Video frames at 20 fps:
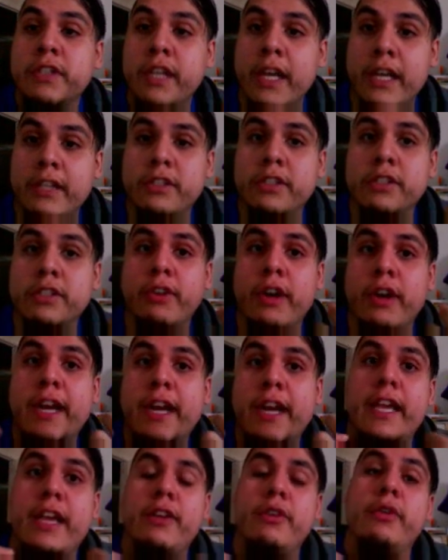is trying to get
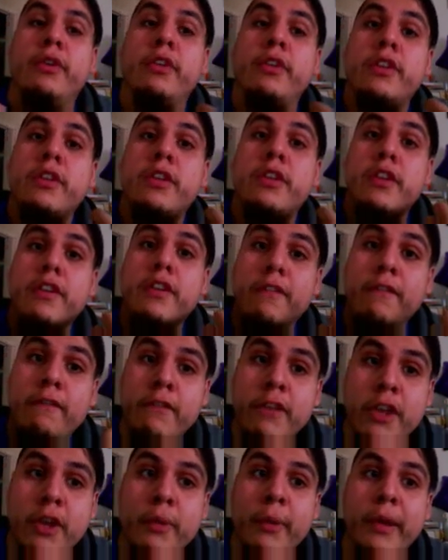you to
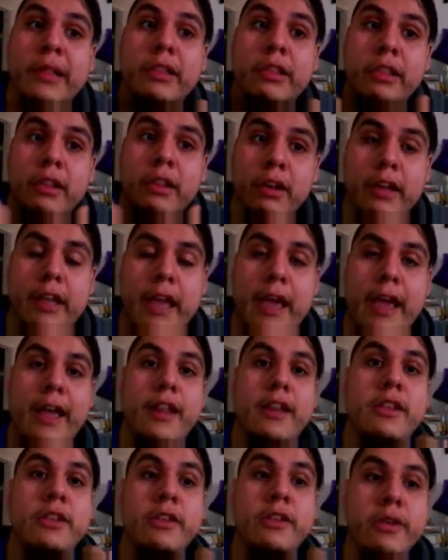view and look at
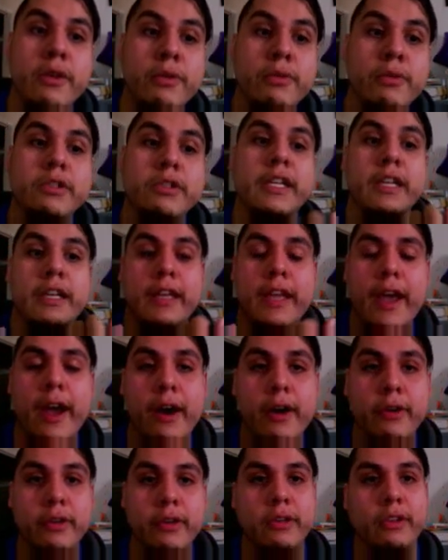using
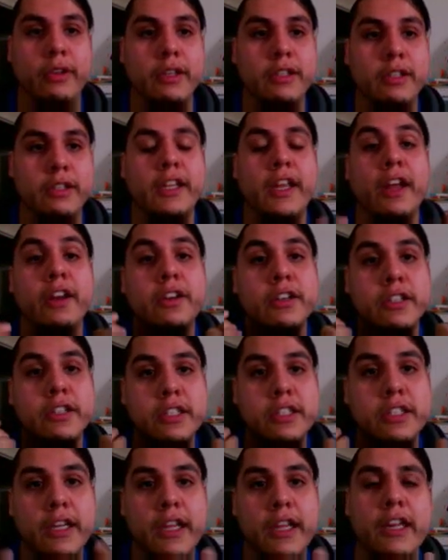calculus,
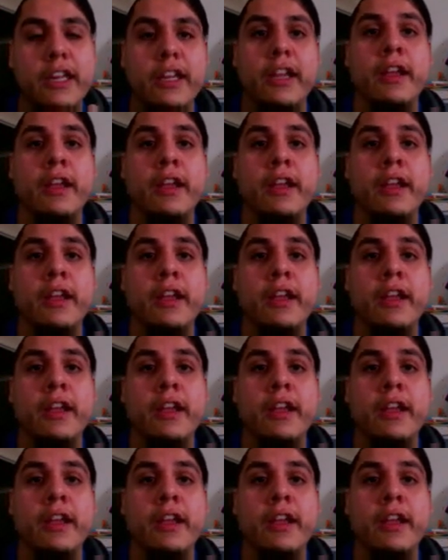understanding